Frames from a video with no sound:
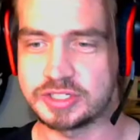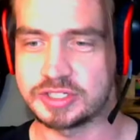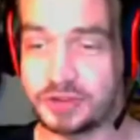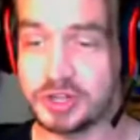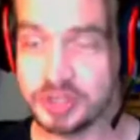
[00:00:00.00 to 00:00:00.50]

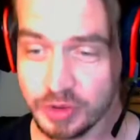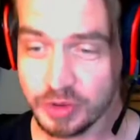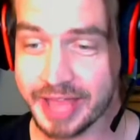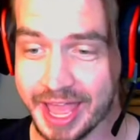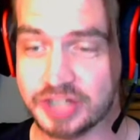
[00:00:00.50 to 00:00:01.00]
do an
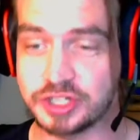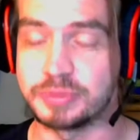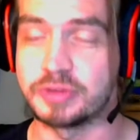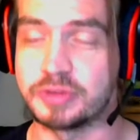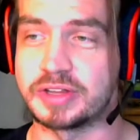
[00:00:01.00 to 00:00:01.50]
action movie
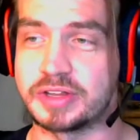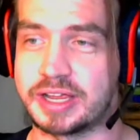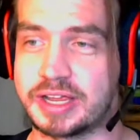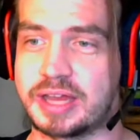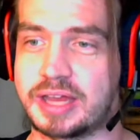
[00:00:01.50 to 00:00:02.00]
like that,
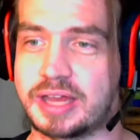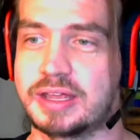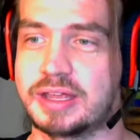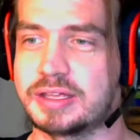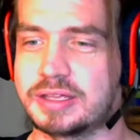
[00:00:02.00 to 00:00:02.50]

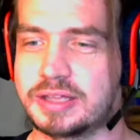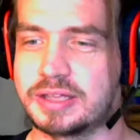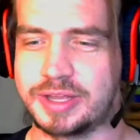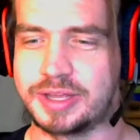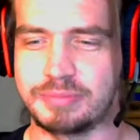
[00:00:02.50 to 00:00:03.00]
I mean,
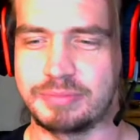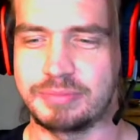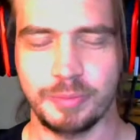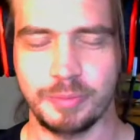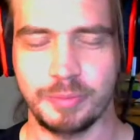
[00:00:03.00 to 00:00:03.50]
Michael Bay's
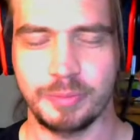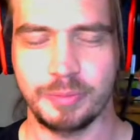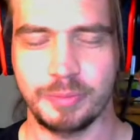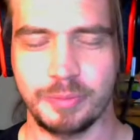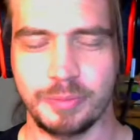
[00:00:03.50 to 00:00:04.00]
done
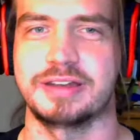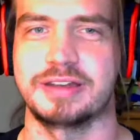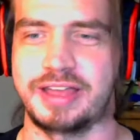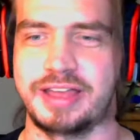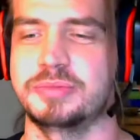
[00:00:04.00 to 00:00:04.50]
action
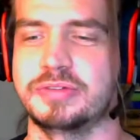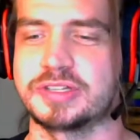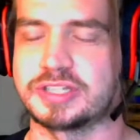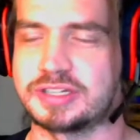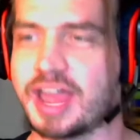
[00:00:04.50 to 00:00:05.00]
movies to
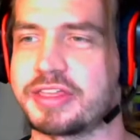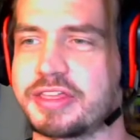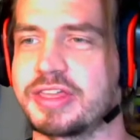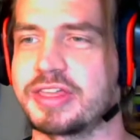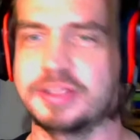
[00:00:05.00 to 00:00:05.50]
death.
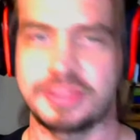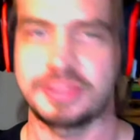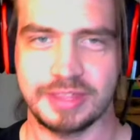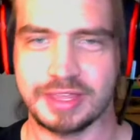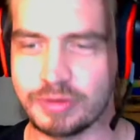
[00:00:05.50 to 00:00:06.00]
You'd think
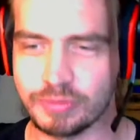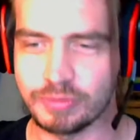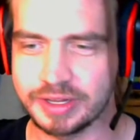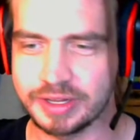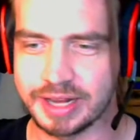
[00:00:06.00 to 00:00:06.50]
you would really
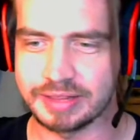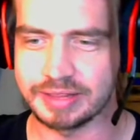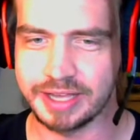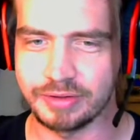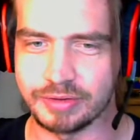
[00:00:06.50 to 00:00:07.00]
get it
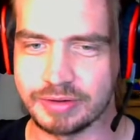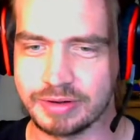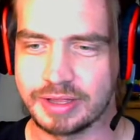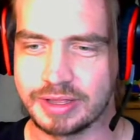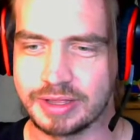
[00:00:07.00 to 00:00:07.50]
down,
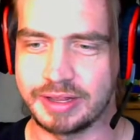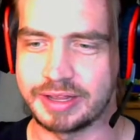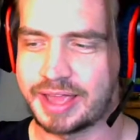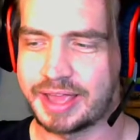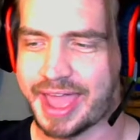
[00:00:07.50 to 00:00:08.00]
like
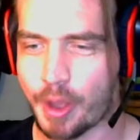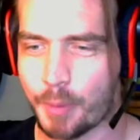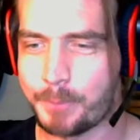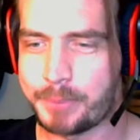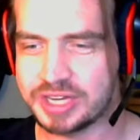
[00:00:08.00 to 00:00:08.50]
how
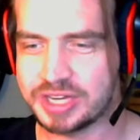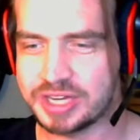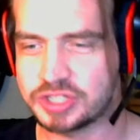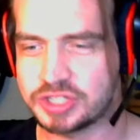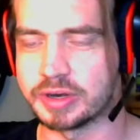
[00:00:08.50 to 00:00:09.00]
pacing
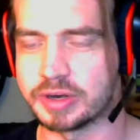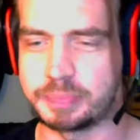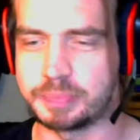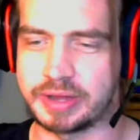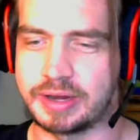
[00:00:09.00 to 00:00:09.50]
works. But
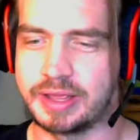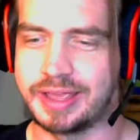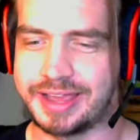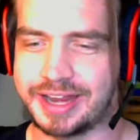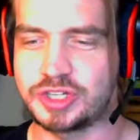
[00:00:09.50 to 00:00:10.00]
it
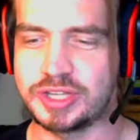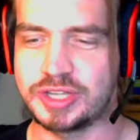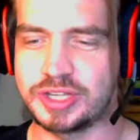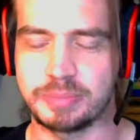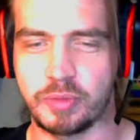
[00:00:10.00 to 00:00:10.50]
actually gets to the
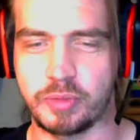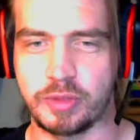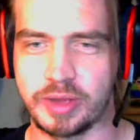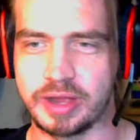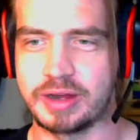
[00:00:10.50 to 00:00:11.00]
point
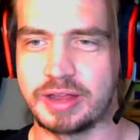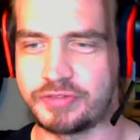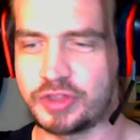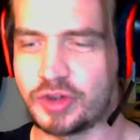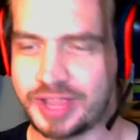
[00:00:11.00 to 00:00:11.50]
where if you're
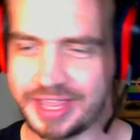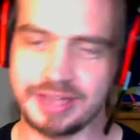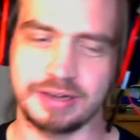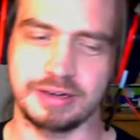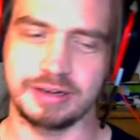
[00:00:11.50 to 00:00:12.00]
in
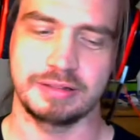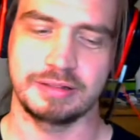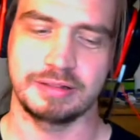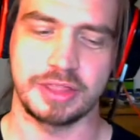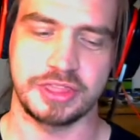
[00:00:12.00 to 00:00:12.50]
the
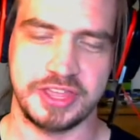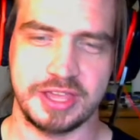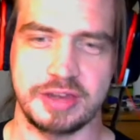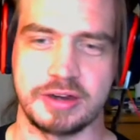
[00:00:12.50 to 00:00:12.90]
theater,